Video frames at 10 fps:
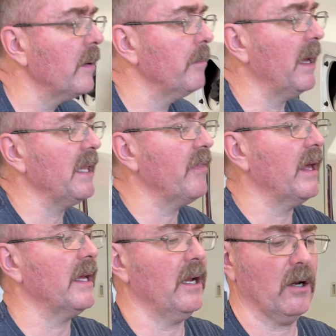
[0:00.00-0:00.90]
Main
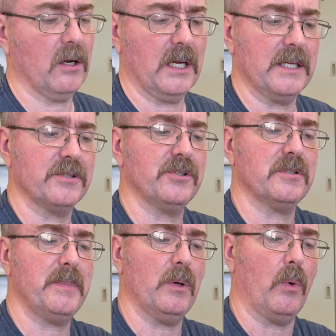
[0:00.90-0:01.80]
thing here is
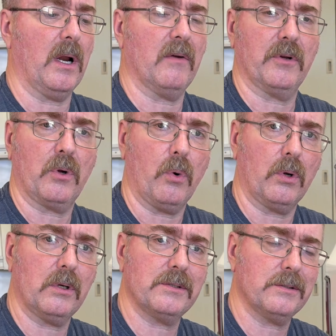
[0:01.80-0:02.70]
just be aware of your
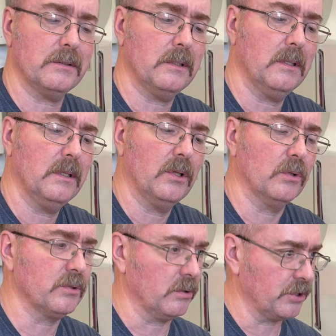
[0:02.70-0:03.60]
corners.
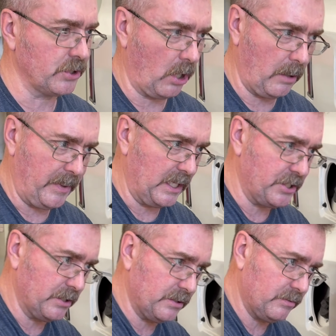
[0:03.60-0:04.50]
Those are sharp
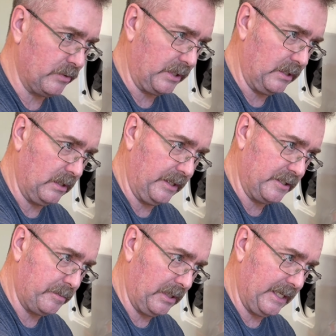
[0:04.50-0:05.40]
edges with
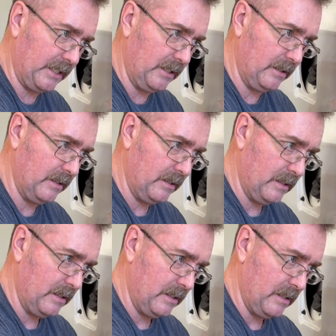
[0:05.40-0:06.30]
this blade,
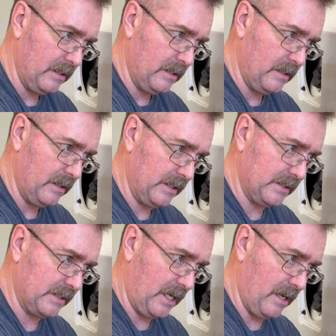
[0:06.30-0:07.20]
this
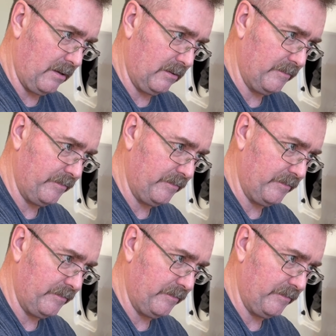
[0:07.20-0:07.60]
style.